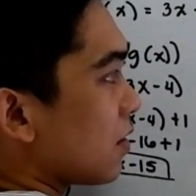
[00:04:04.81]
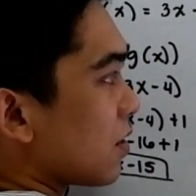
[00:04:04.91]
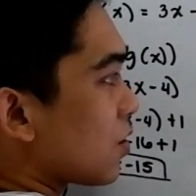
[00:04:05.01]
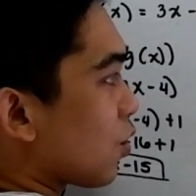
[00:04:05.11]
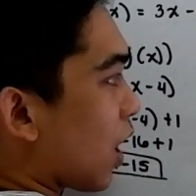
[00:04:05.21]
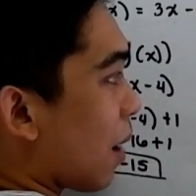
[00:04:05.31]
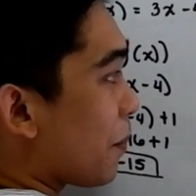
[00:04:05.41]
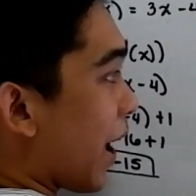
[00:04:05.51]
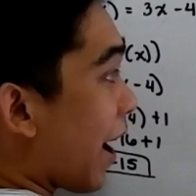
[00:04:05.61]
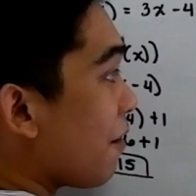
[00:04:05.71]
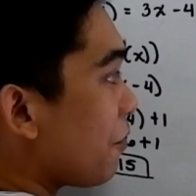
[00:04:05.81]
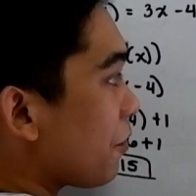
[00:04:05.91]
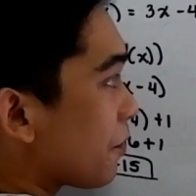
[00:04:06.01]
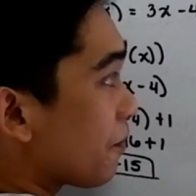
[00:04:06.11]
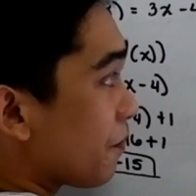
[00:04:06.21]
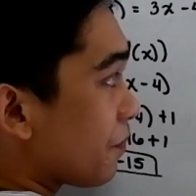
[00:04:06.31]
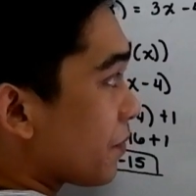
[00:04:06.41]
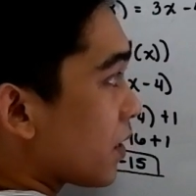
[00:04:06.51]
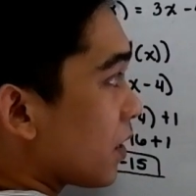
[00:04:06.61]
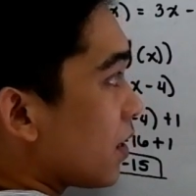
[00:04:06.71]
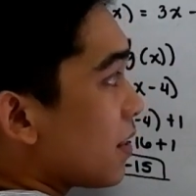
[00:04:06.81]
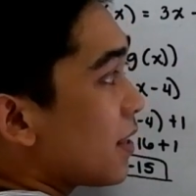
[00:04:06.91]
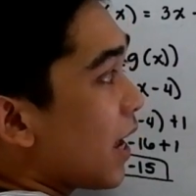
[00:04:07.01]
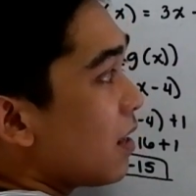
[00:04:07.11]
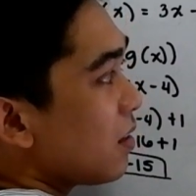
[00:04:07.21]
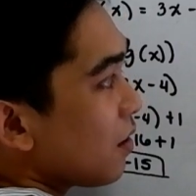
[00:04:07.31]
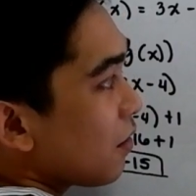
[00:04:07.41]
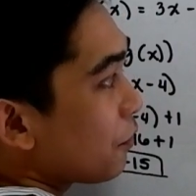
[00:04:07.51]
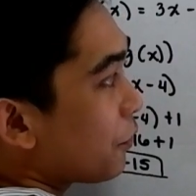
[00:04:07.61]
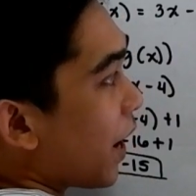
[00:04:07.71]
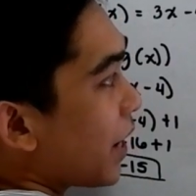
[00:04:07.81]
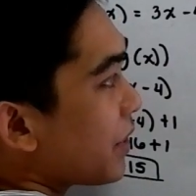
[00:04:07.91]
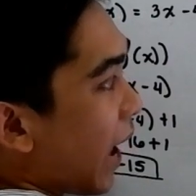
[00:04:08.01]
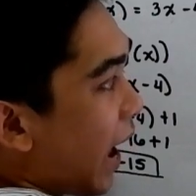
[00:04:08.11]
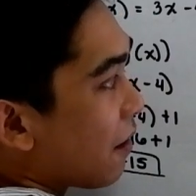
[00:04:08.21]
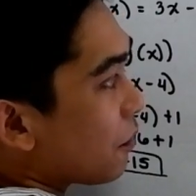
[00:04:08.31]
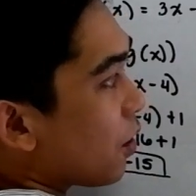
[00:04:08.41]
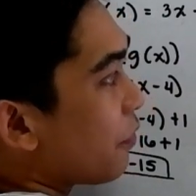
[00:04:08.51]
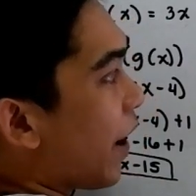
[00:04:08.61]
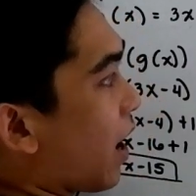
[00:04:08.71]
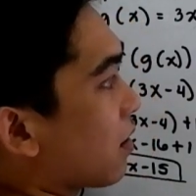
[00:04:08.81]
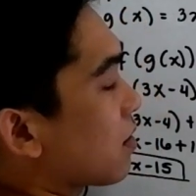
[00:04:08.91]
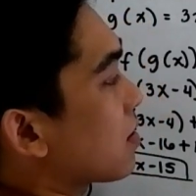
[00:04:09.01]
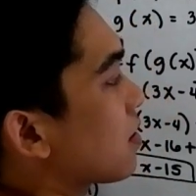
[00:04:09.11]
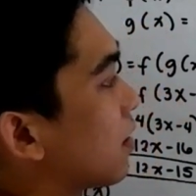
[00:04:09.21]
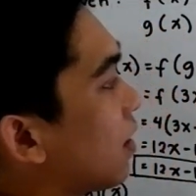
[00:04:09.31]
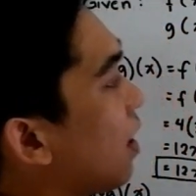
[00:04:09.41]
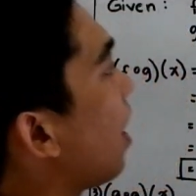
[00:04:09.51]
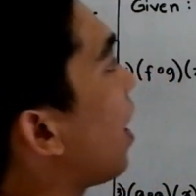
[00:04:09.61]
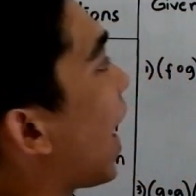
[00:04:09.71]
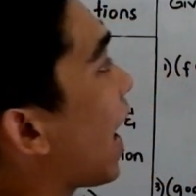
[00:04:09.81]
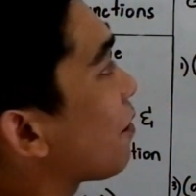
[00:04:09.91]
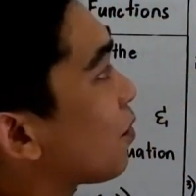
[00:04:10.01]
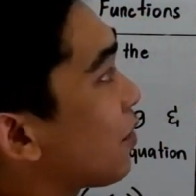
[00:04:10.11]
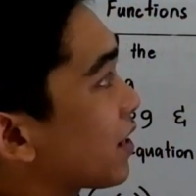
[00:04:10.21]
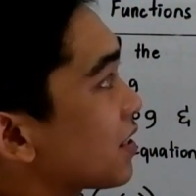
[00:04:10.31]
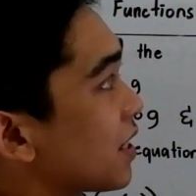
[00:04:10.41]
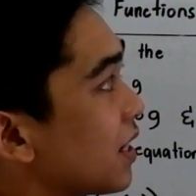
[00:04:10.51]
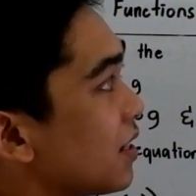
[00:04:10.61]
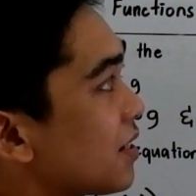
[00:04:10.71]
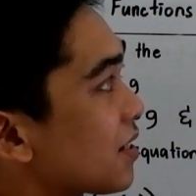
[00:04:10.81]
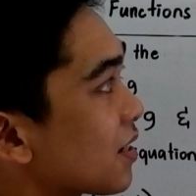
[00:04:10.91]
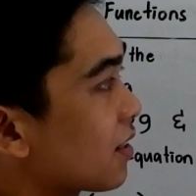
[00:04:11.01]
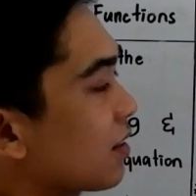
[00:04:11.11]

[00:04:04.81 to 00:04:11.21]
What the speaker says: So copy f. Then find f of x. F of x is